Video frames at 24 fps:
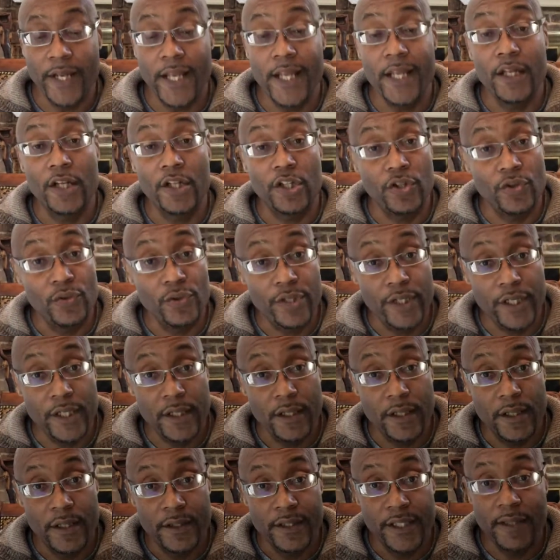
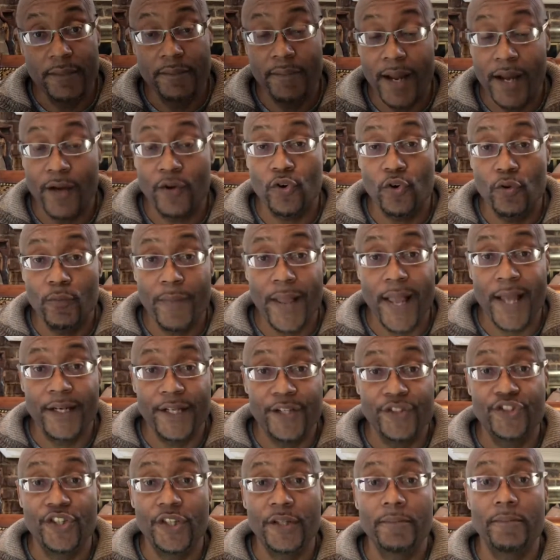including the
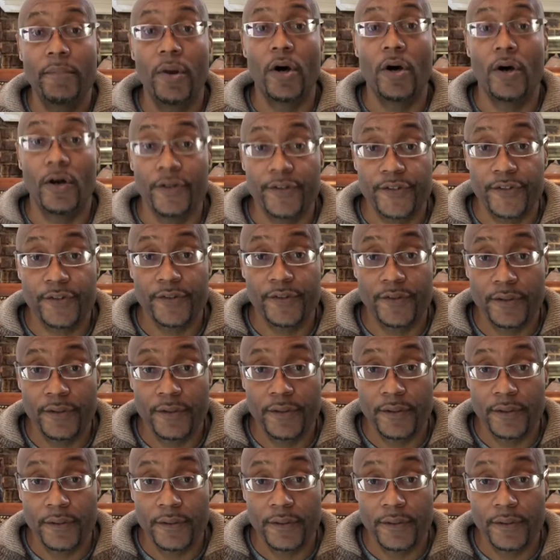micromanaging boss.